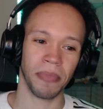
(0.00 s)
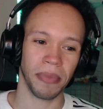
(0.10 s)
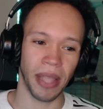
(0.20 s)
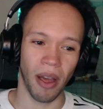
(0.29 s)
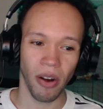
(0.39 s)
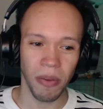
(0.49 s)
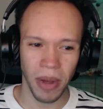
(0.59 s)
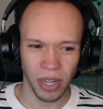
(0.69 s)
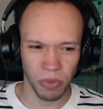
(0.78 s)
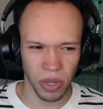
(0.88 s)
Now,
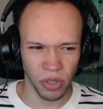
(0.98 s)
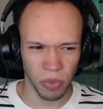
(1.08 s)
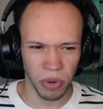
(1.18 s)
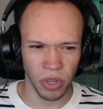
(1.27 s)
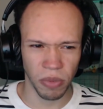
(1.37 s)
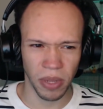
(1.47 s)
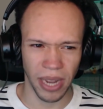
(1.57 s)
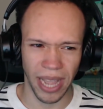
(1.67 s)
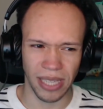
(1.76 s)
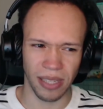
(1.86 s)
Argomon is one of those weird Digimon that
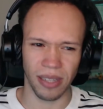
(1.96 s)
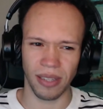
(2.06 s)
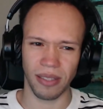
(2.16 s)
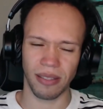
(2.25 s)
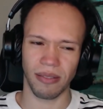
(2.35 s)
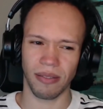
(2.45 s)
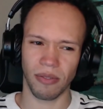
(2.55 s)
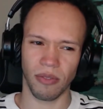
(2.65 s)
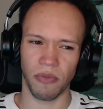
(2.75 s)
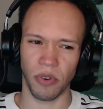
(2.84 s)
has a
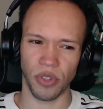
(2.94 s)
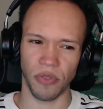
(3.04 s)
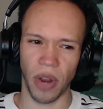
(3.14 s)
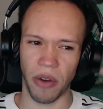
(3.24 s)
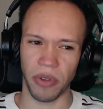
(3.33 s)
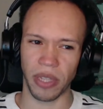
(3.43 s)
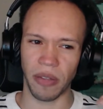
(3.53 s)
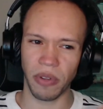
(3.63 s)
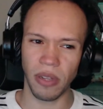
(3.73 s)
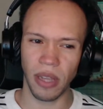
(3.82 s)
version for every
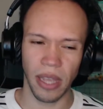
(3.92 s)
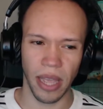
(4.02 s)
level,